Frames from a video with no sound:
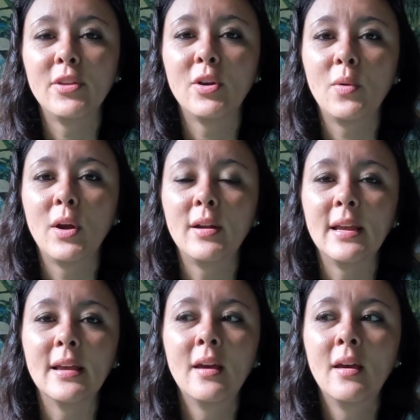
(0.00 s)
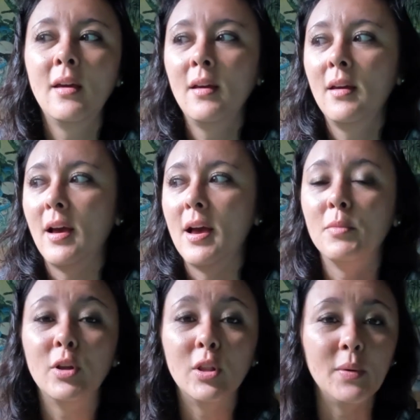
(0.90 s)
they're wearing
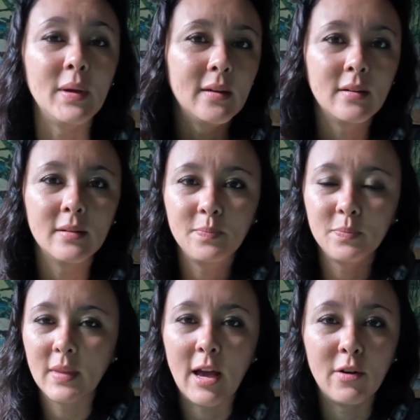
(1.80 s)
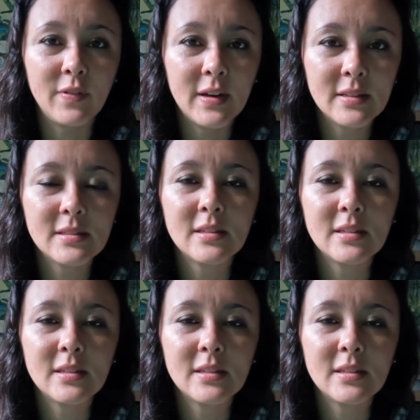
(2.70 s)
glowing outfits.